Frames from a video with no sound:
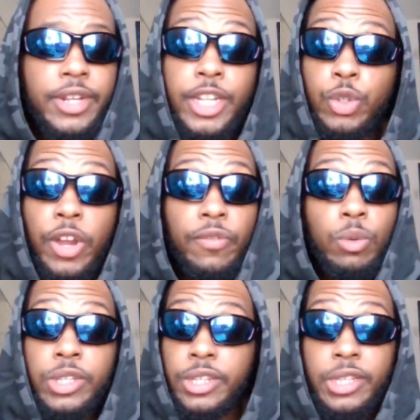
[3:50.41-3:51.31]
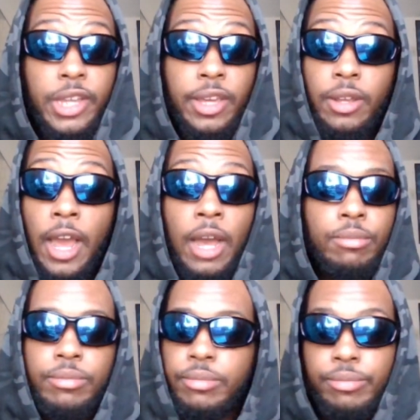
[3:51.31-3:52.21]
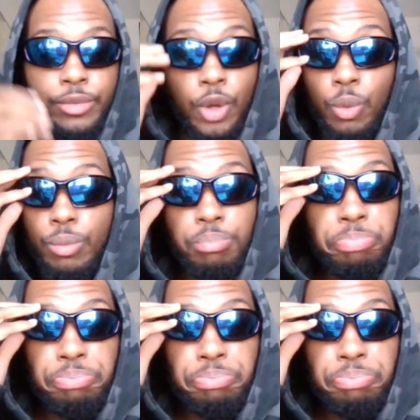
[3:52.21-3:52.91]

that traffic was insane. Nope.